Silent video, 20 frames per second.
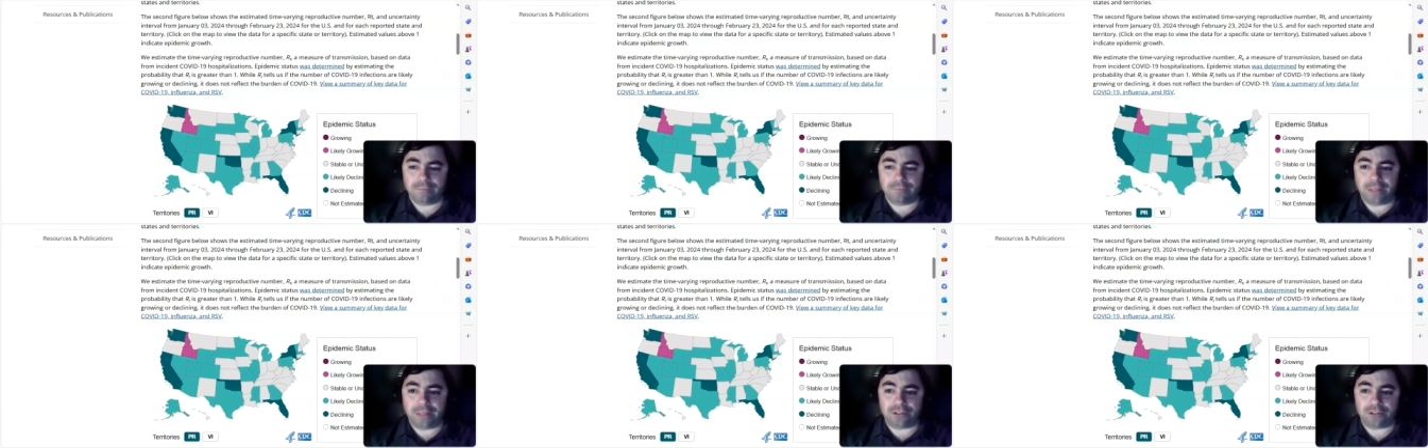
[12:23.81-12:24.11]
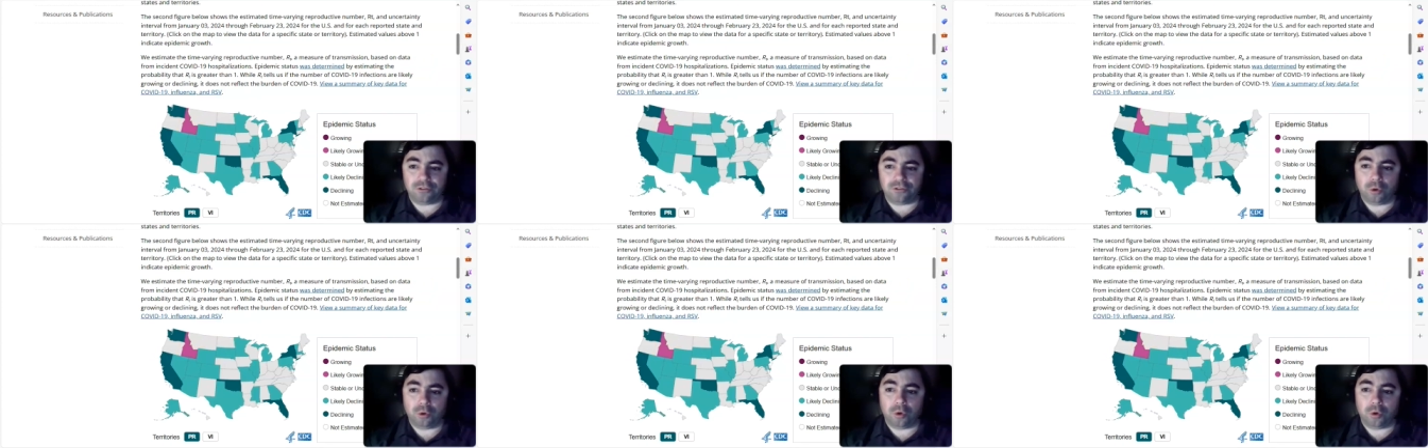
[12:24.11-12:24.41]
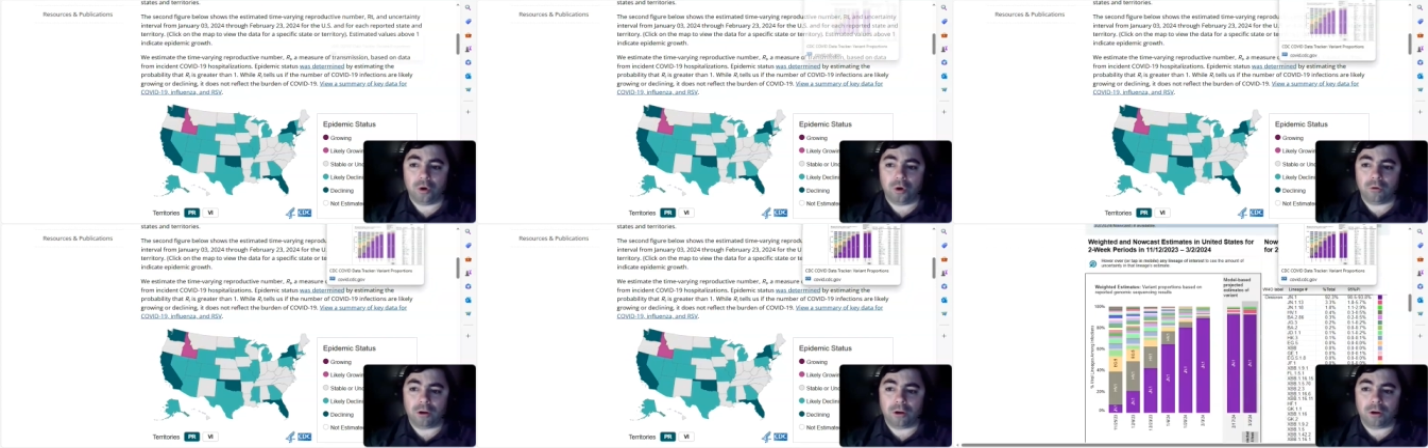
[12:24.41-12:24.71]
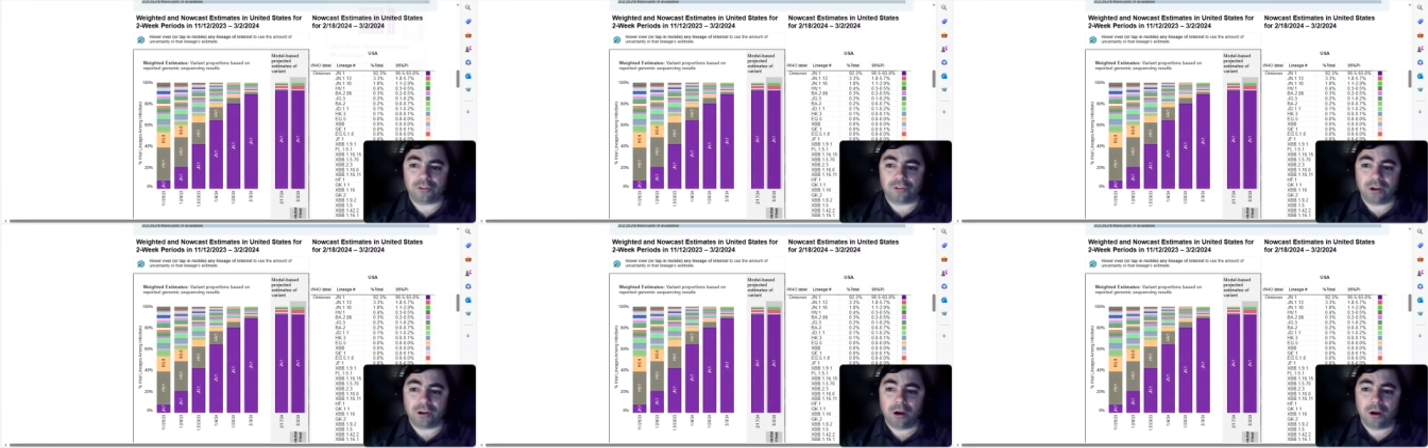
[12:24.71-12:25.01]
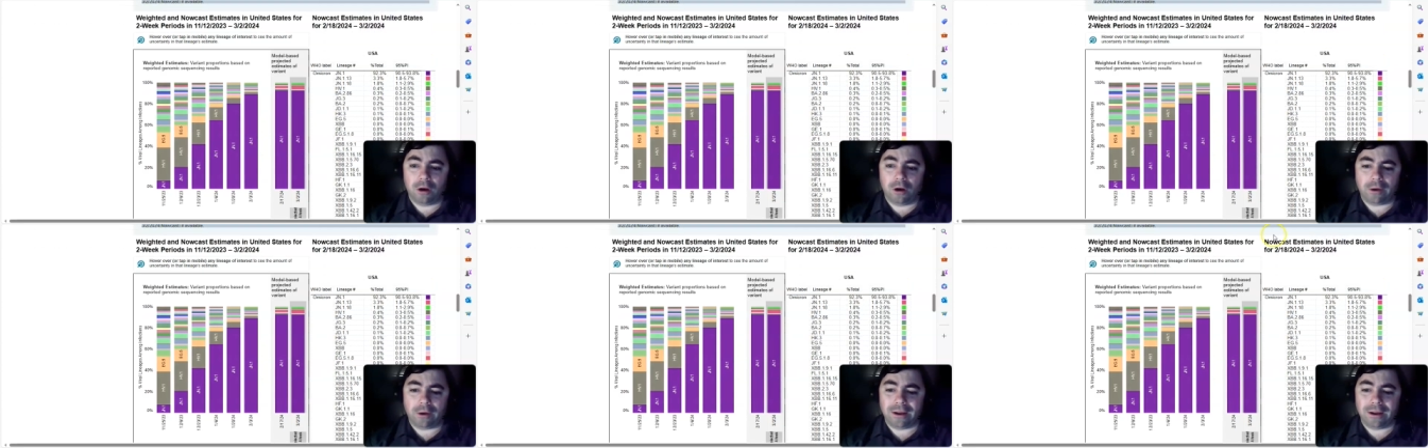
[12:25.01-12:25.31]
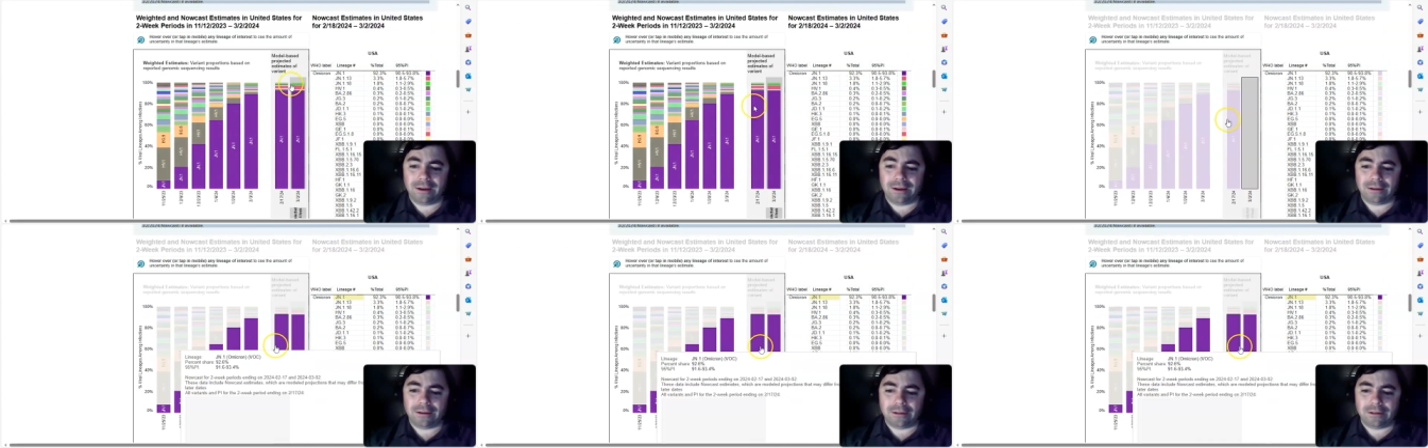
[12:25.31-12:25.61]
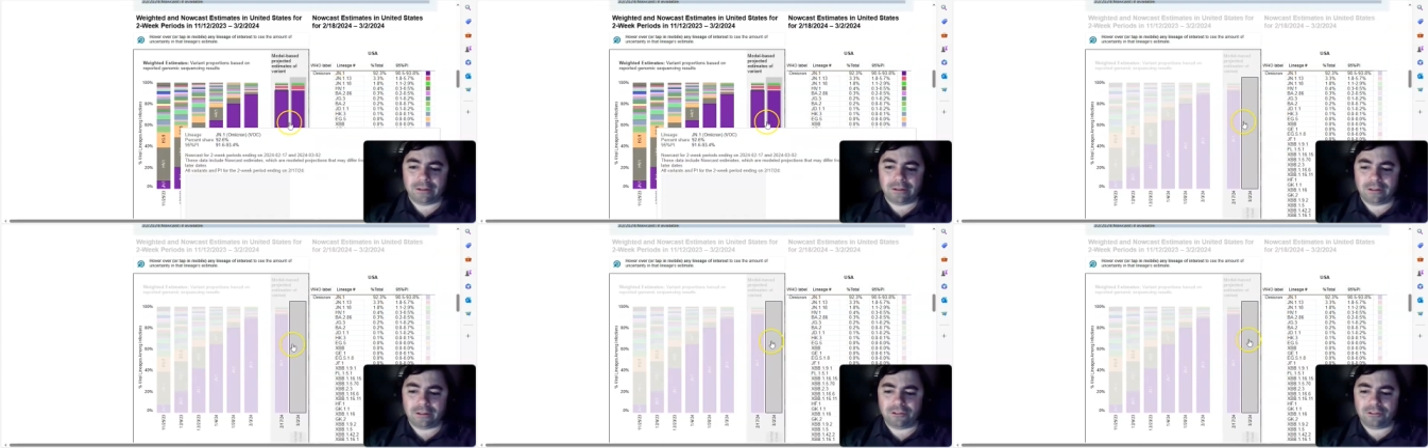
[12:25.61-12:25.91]
That's still rising. All right,
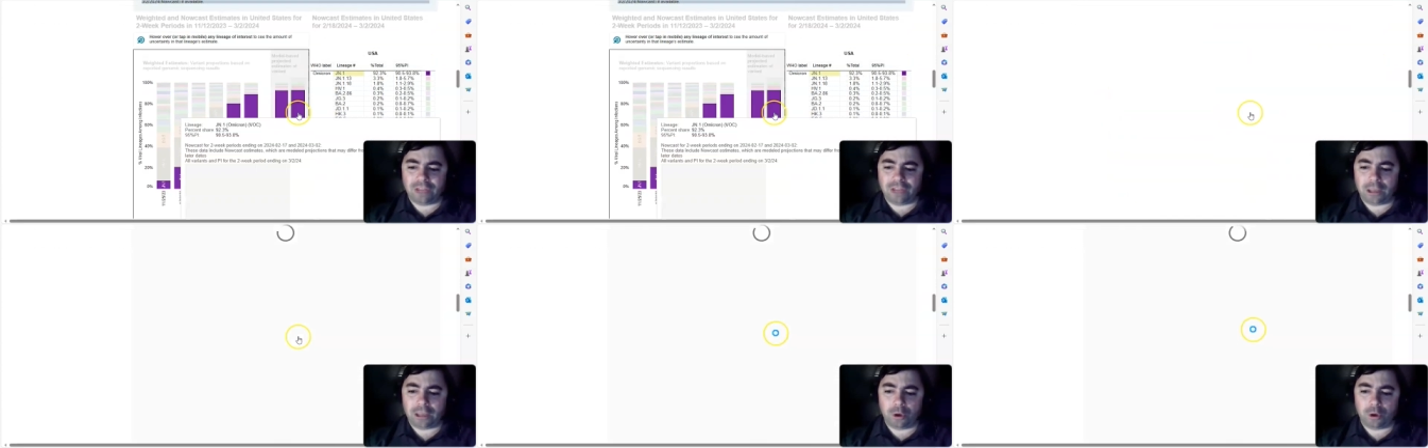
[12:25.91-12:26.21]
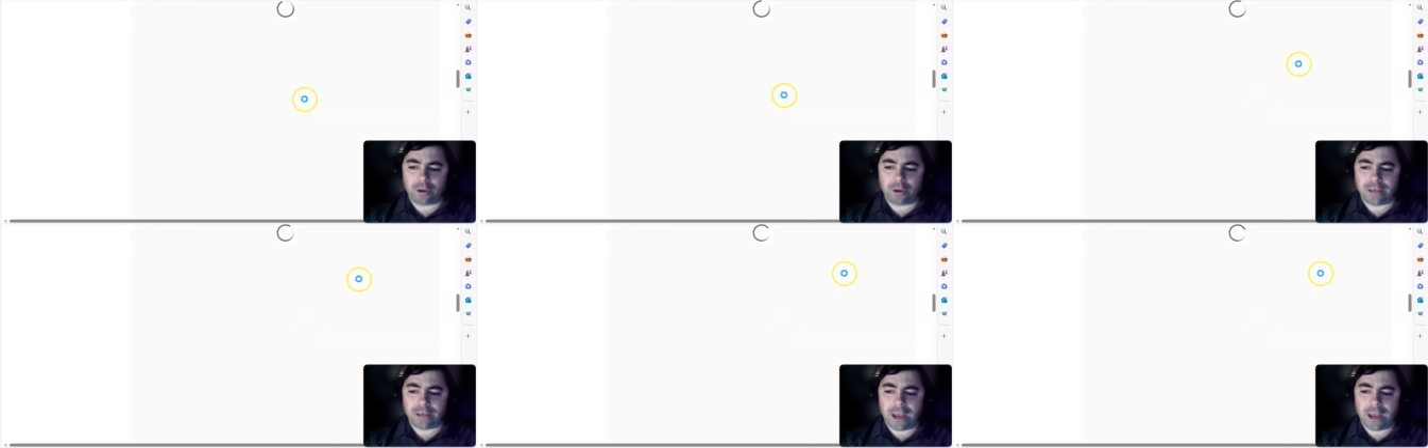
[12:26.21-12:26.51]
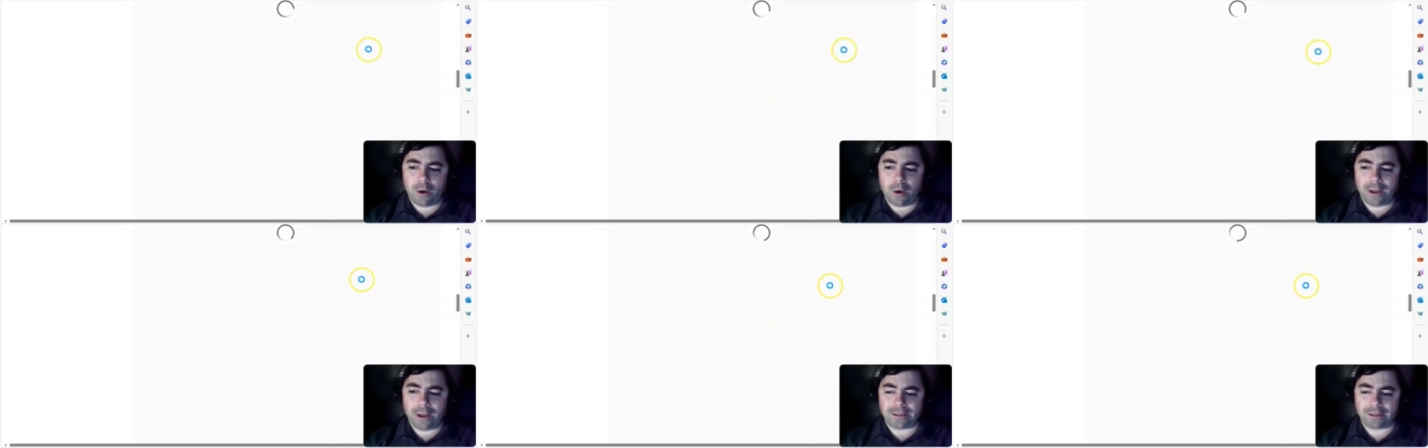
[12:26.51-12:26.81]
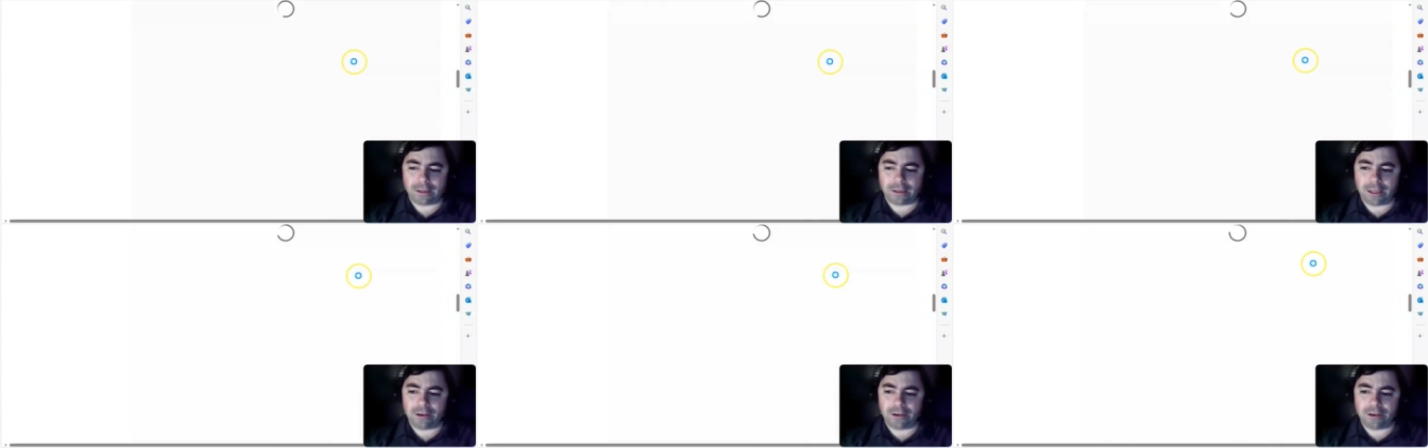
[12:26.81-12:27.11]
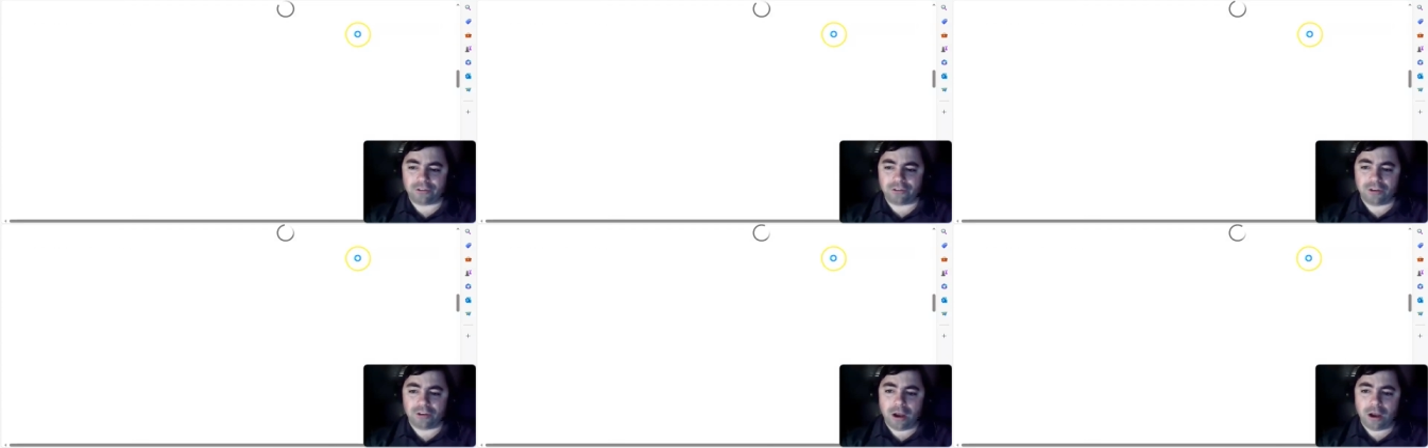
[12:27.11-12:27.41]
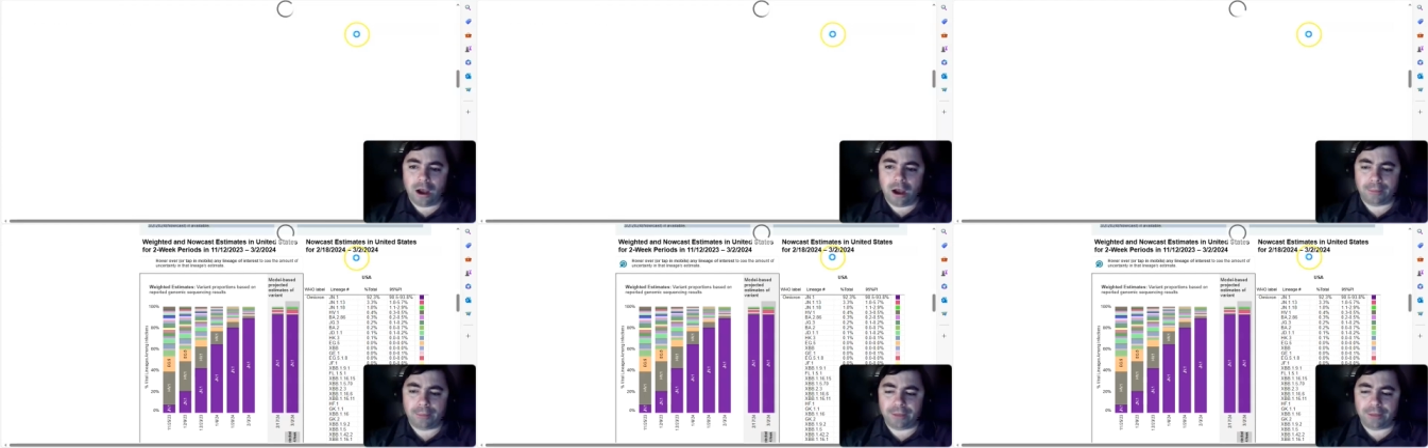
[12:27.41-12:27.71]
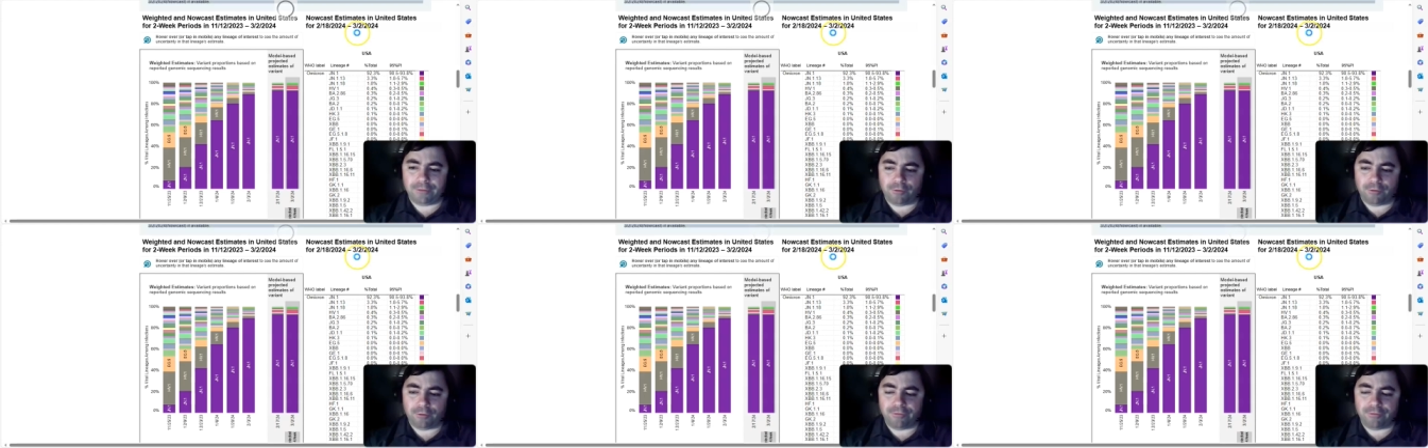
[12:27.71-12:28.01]
let's take a look now at the latest
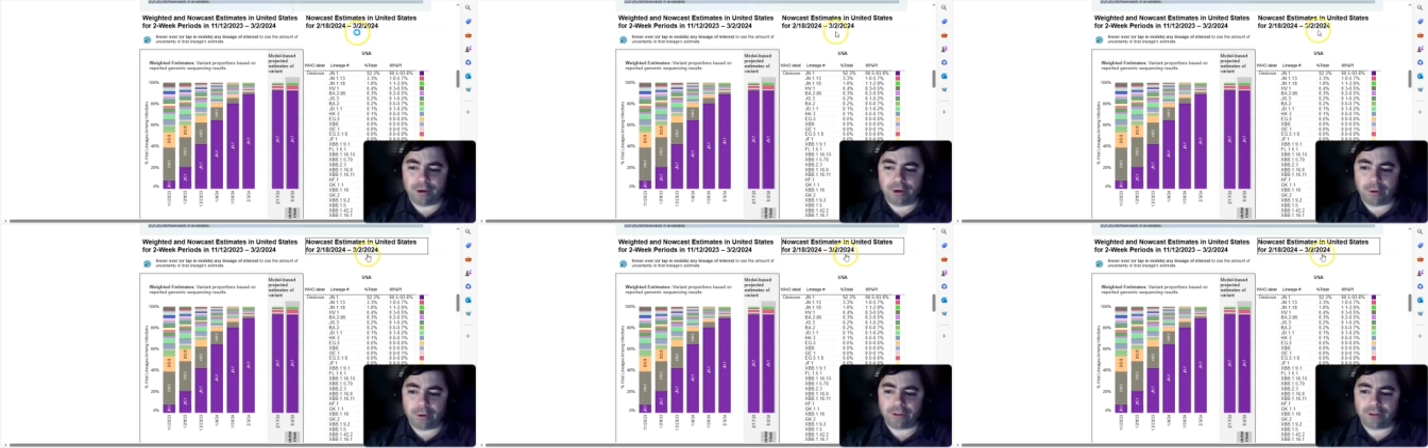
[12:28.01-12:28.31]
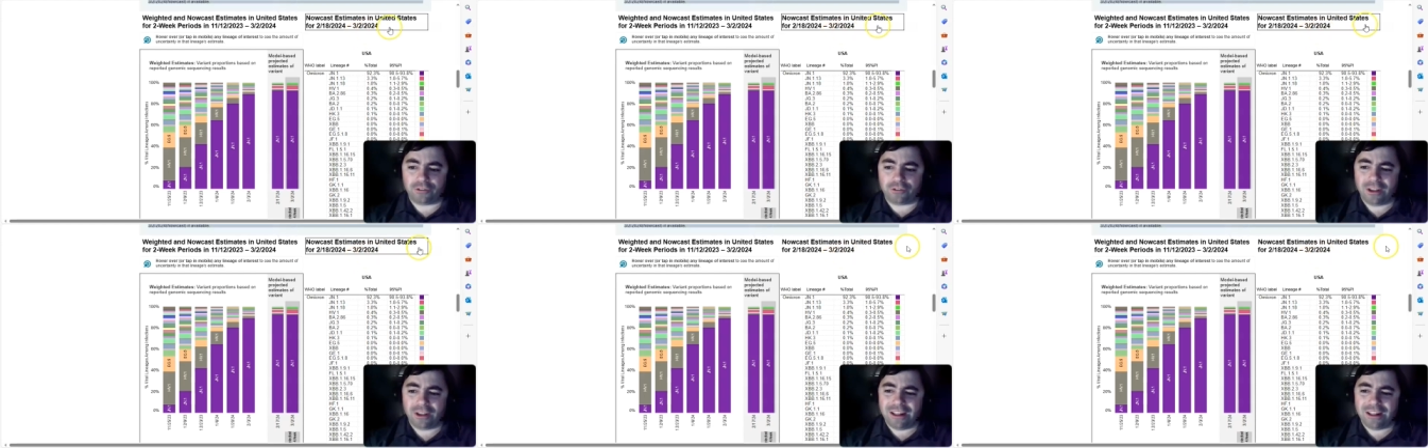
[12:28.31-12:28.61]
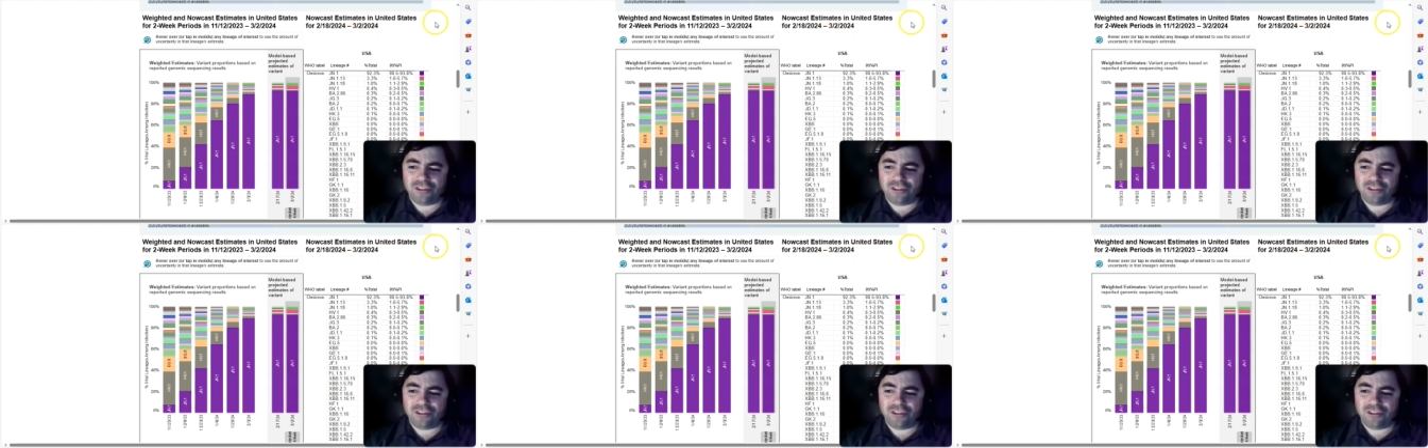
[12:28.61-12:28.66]
update for variants.